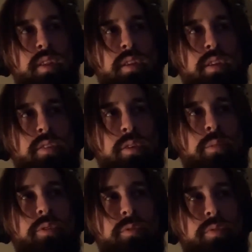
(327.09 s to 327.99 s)
It's
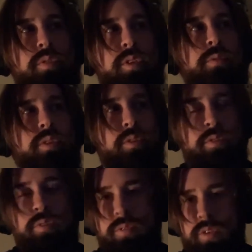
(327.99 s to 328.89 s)
always difficult to
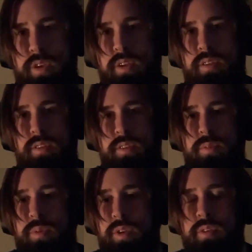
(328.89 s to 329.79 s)
forget
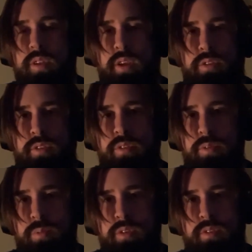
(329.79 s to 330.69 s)
when you're in nature in the winter.